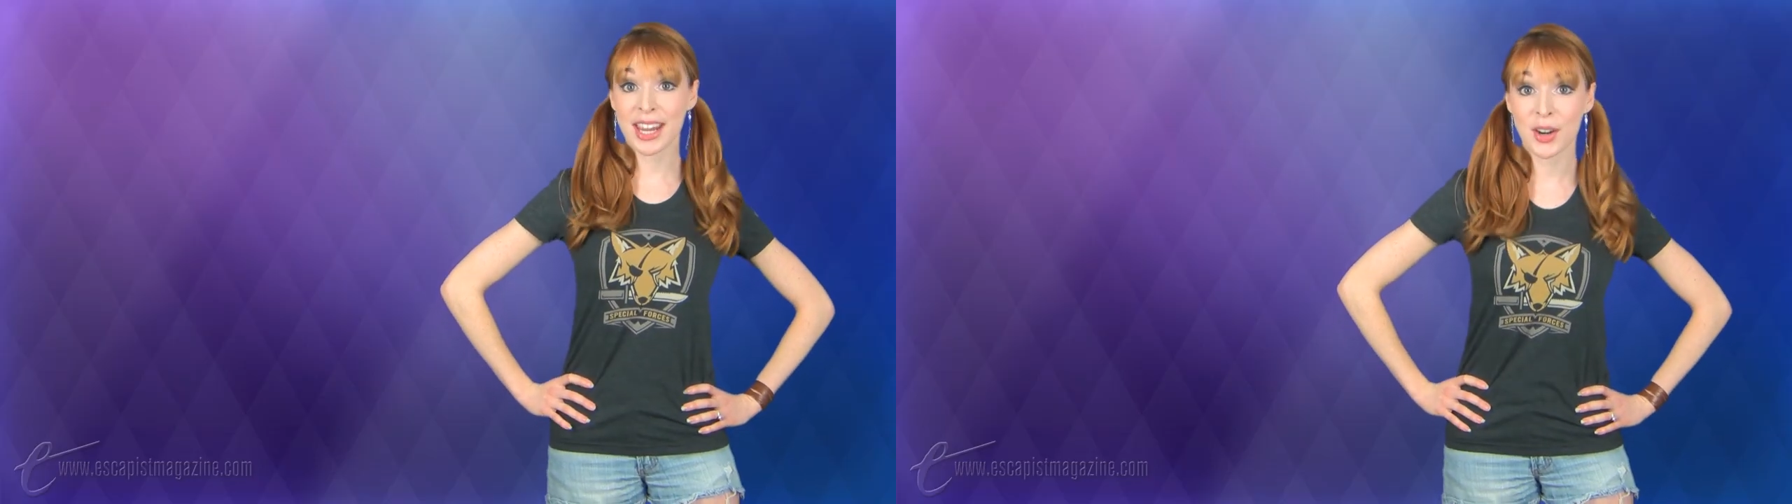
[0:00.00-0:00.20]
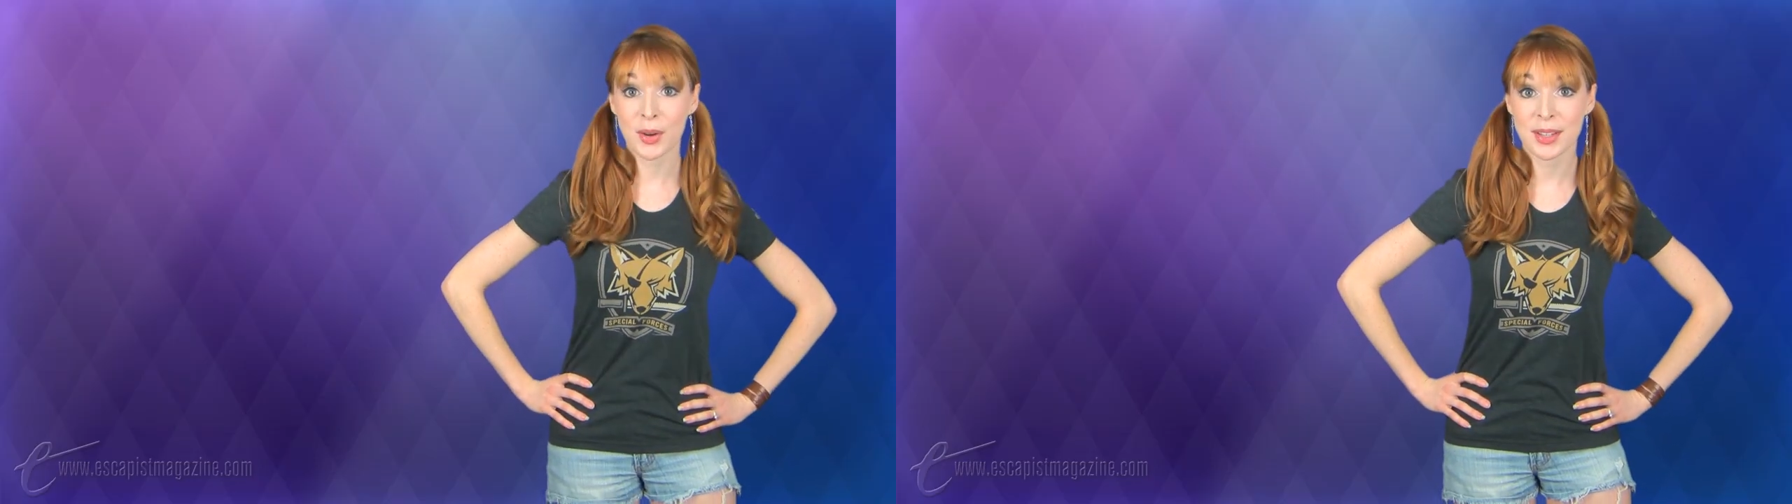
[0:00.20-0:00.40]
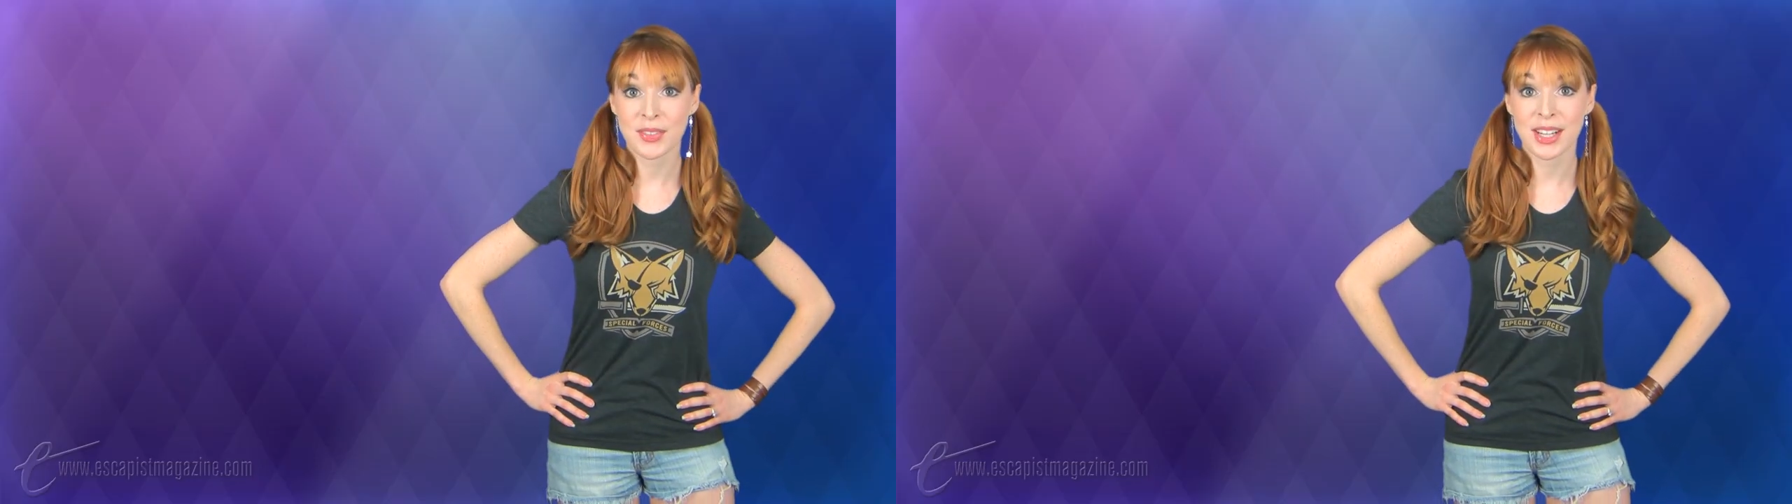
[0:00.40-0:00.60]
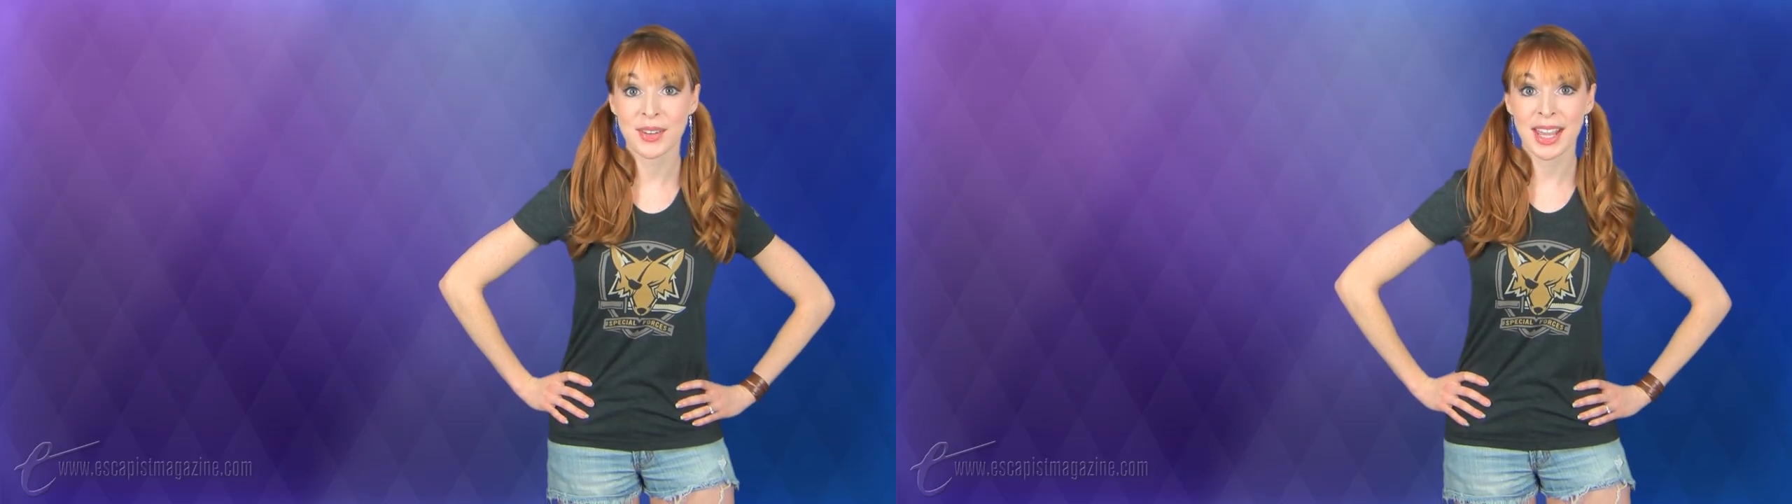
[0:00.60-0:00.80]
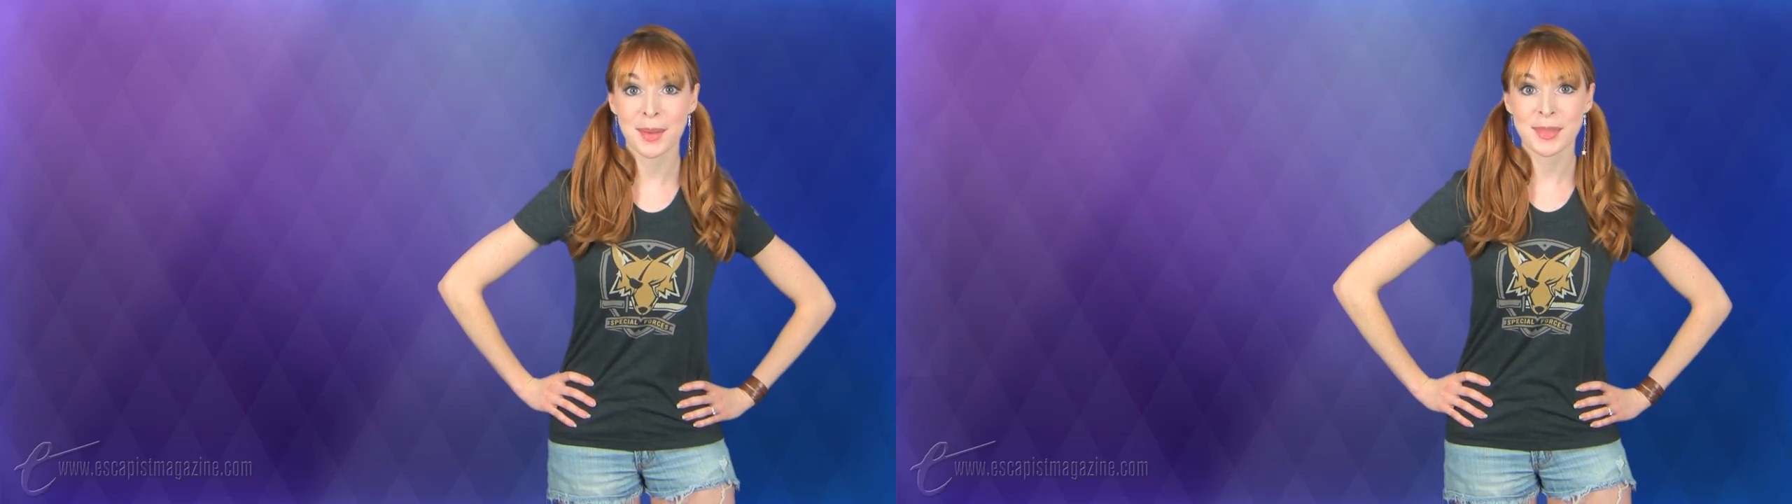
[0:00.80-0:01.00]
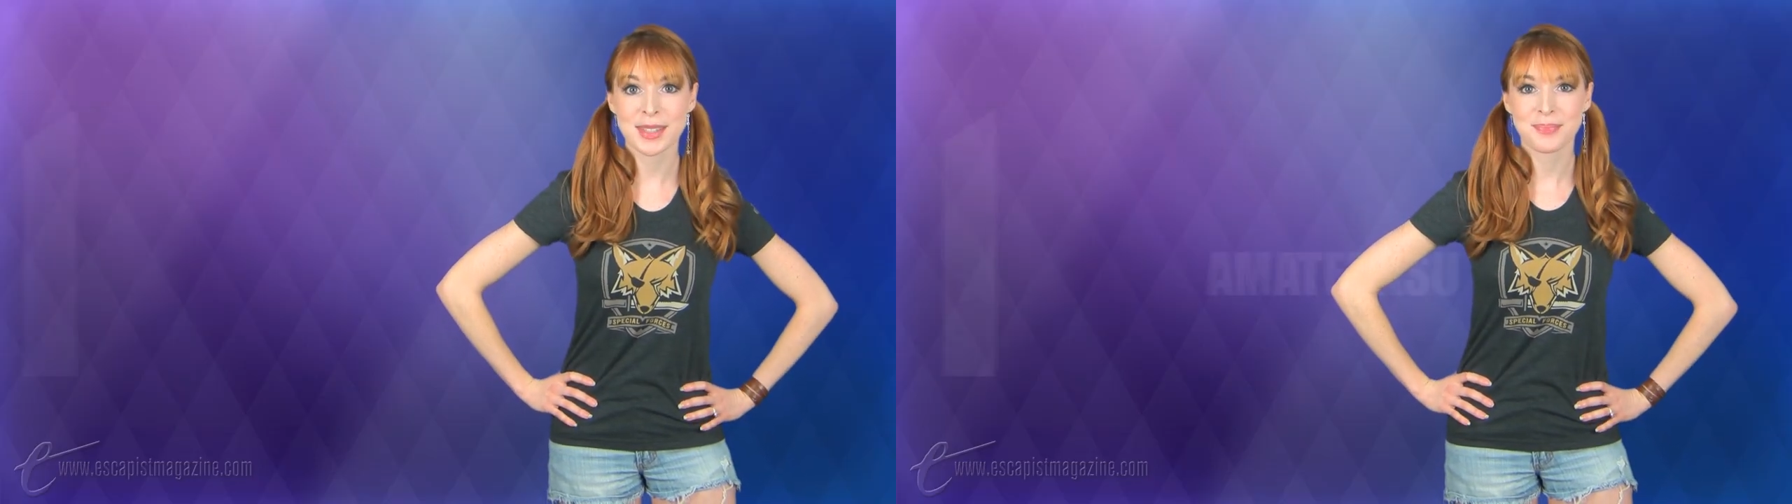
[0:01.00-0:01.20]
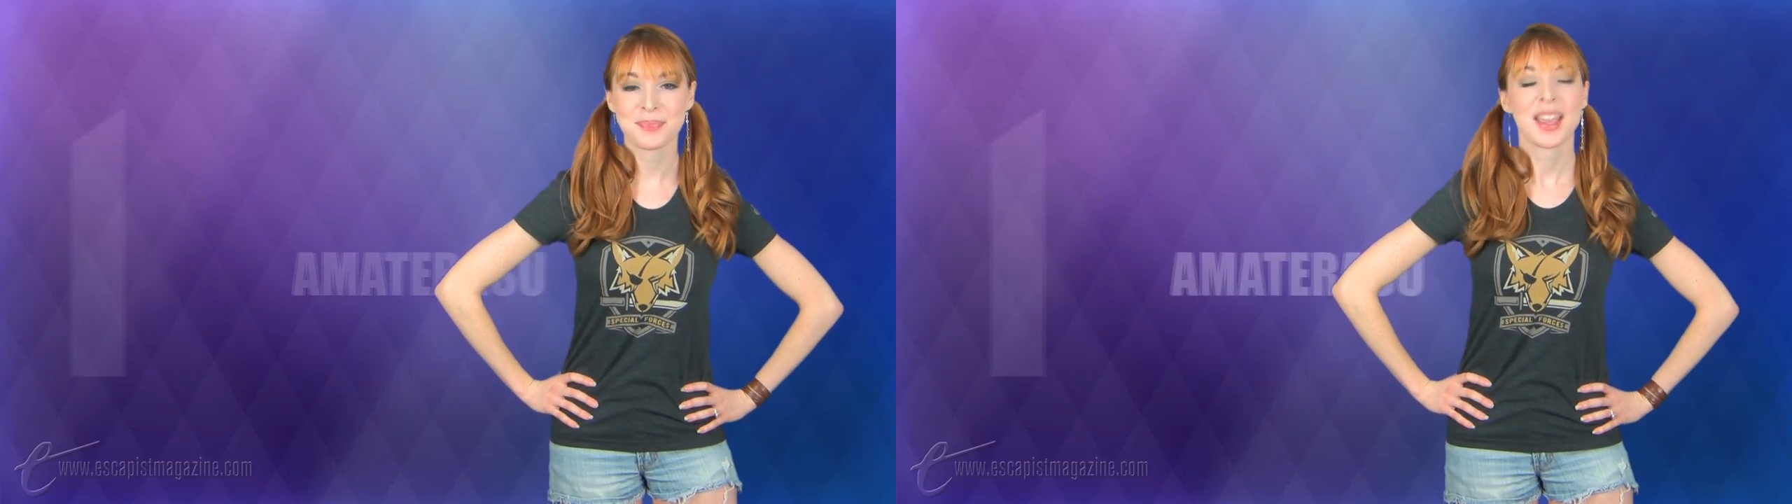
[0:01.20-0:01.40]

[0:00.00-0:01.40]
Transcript: hero in video games?